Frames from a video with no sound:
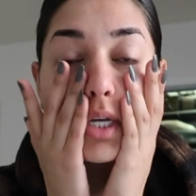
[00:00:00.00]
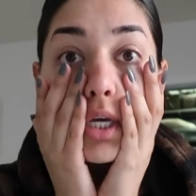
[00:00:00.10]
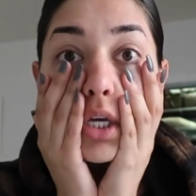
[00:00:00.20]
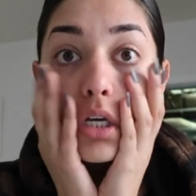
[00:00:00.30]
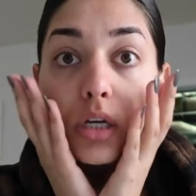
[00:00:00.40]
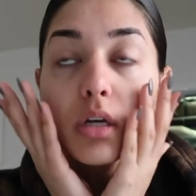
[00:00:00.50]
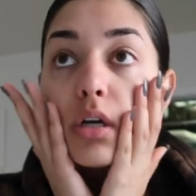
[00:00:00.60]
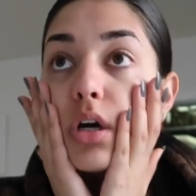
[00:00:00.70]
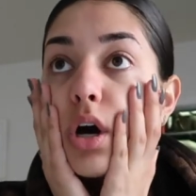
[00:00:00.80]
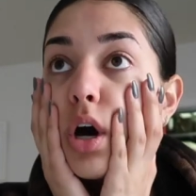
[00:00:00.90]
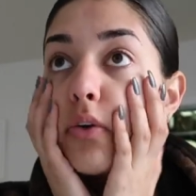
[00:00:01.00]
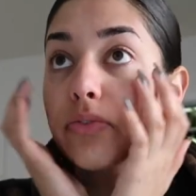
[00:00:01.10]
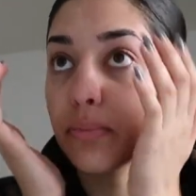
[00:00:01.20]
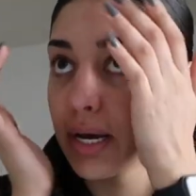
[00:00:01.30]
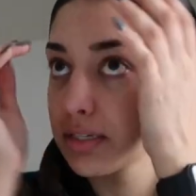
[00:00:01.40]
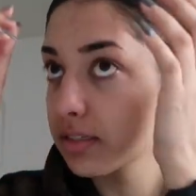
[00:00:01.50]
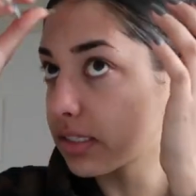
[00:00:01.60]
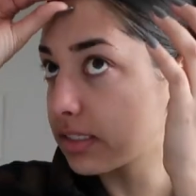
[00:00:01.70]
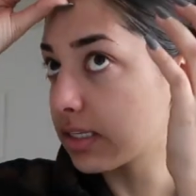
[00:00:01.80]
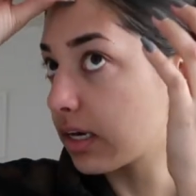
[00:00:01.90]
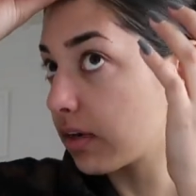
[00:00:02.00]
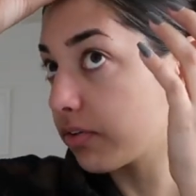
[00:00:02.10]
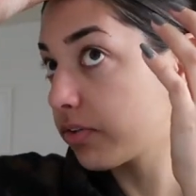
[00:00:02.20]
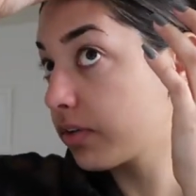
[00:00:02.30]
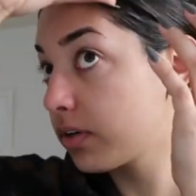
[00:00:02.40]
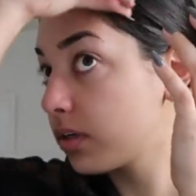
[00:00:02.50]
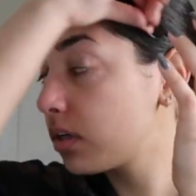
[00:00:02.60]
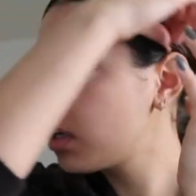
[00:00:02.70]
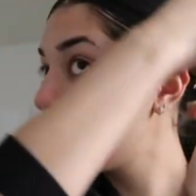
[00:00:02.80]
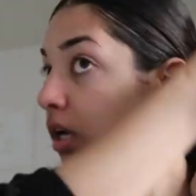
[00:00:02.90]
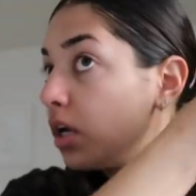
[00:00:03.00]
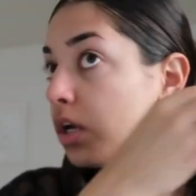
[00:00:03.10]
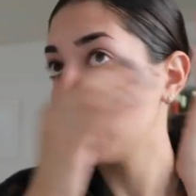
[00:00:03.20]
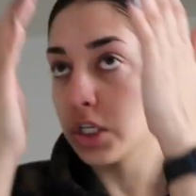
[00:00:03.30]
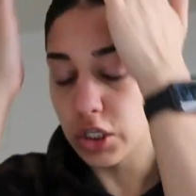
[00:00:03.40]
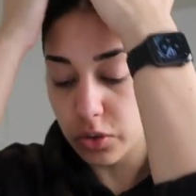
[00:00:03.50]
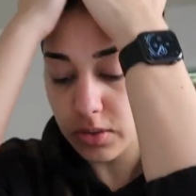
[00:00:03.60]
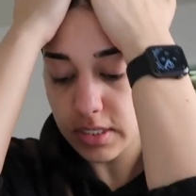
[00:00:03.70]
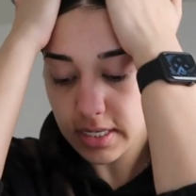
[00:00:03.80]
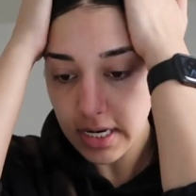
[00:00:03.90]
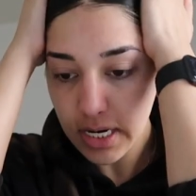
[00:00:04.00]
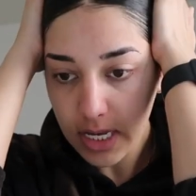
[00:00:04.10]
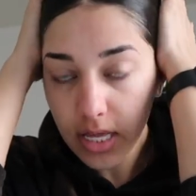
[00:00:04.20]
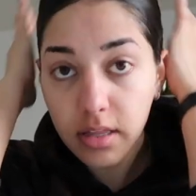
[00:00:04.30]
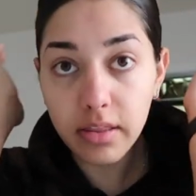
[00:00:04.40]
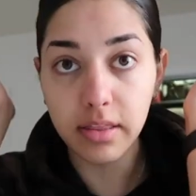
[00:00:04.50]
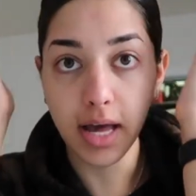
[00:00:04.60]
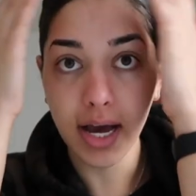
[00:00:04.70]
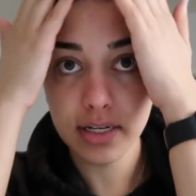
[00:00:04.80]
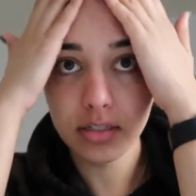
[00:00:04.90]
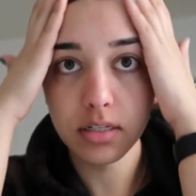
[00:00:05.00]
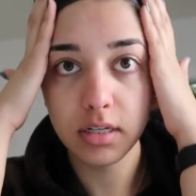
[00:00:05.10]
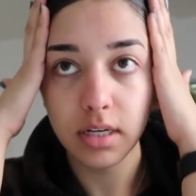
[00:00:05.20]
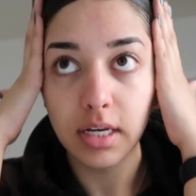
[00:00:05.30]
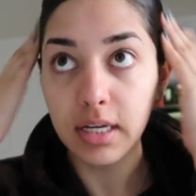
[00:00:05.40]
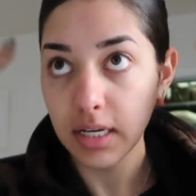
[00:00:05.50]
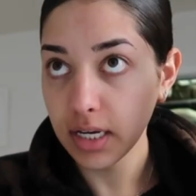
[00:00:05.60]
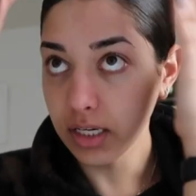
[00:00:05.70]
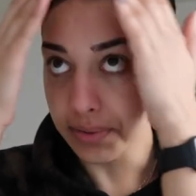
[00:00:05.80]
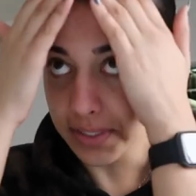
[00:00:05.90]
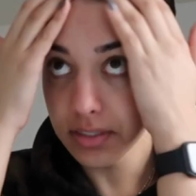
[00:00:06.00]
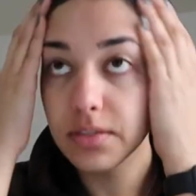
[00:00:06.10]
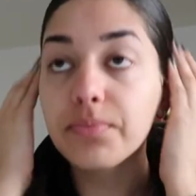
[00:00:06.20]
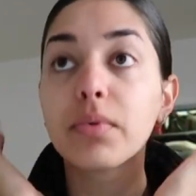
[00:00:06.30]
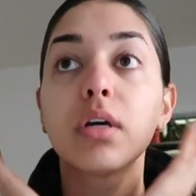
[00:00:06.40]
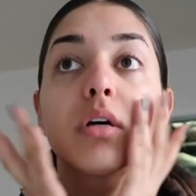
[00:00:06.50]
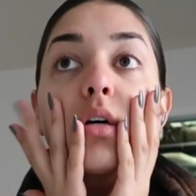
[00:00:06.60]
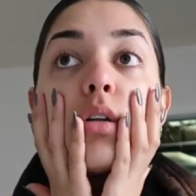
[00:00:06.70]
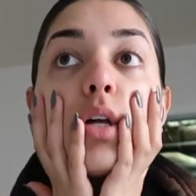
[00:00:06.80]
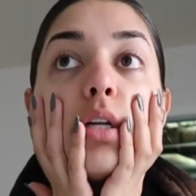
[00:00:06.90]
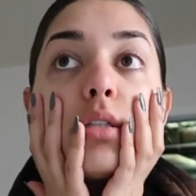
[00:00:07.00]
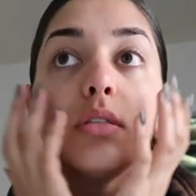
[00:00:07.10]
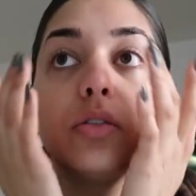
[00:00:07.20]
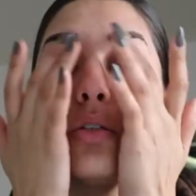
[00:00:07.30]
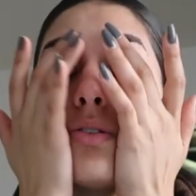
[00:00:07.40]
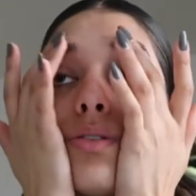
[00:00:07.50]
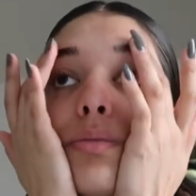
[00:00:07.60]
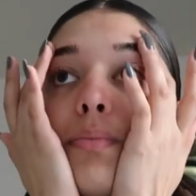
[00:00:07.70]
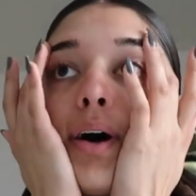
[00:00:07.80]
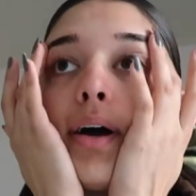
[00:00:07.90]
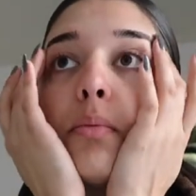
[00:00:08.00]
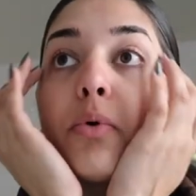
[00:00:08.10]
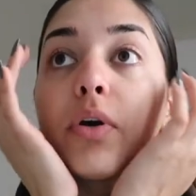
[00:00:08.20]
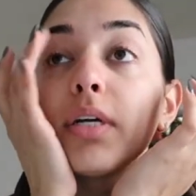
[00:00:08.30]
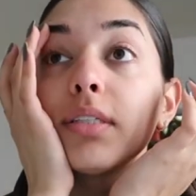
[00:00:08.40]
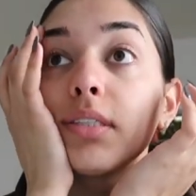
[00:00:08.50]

take off the mask instead of using that. Anyways, let's do my morning